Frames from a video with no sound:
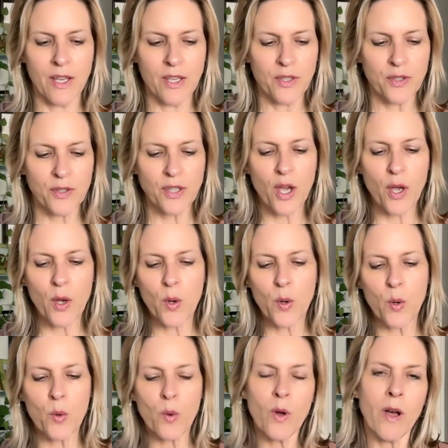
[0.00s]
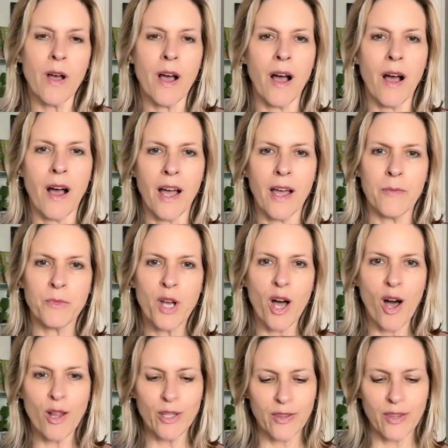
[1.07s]
So I'm
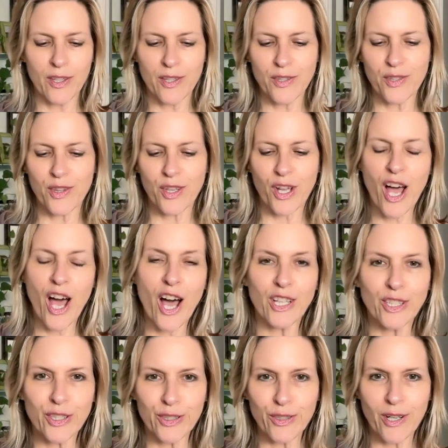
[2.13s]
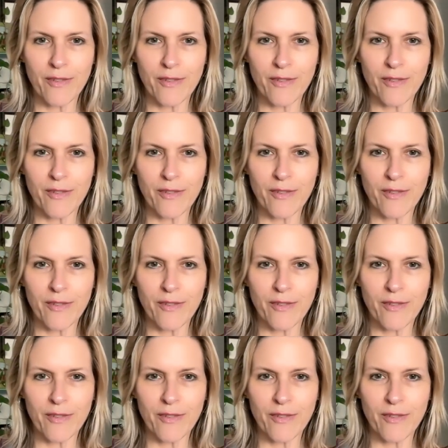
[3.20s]
calling this The Color